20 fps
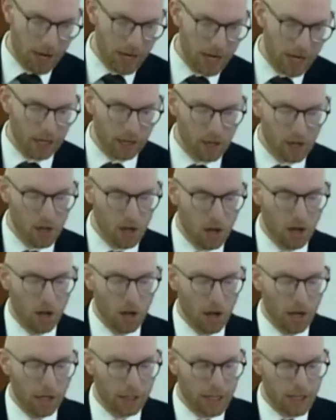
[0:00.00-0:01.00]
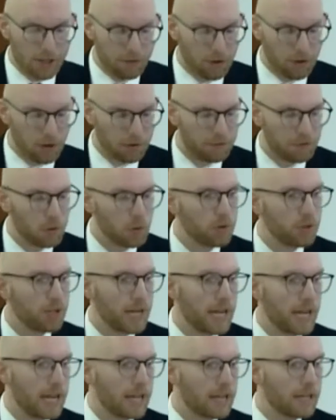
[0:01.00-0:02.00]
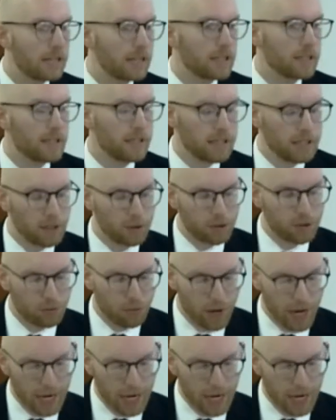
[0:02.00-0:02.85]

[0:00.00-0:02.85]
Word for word: raining, at least for a full day. It was